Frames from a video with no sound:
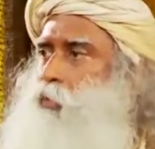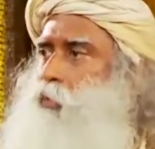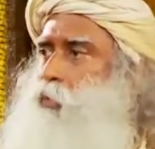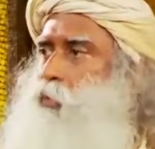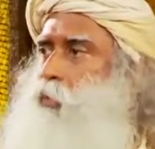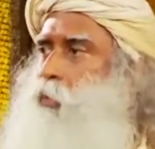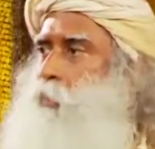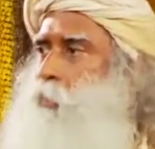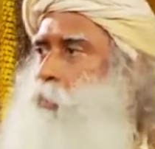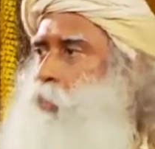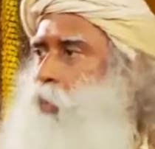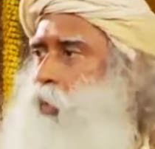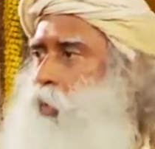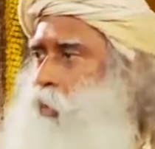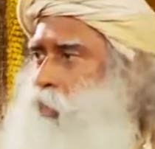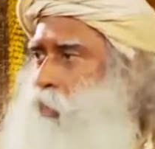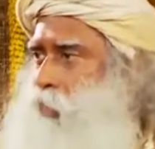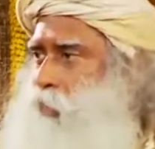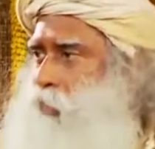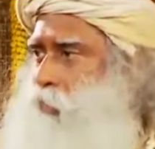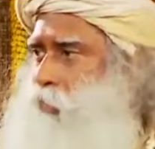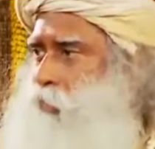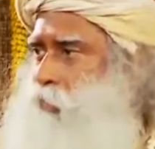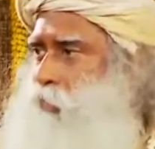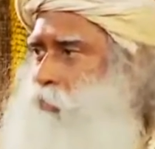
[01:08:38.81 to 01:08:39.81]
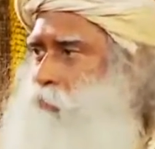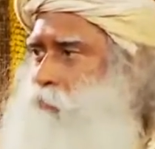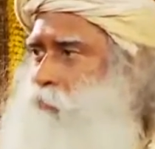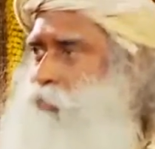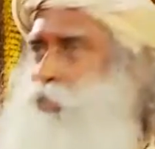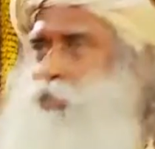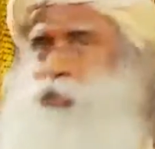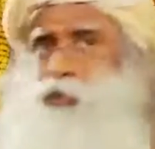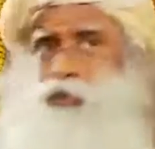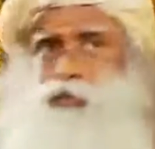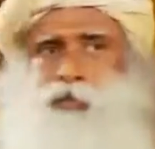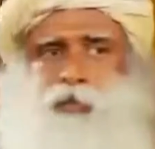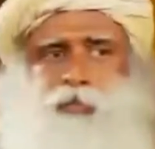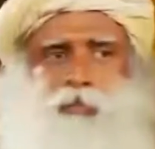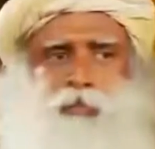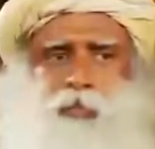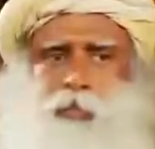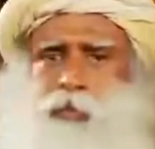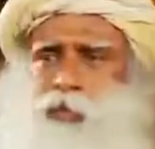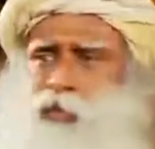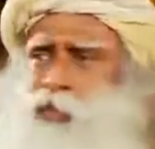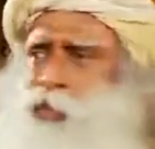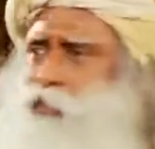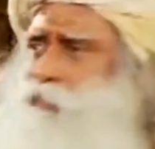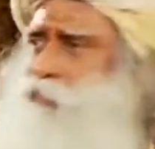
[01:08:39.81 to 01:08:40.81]
Lokpal, where do you
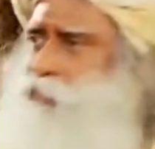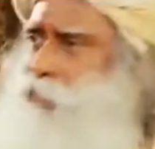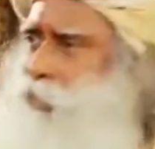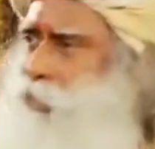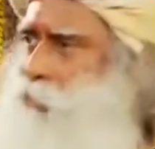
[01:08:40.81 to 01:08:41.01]
import them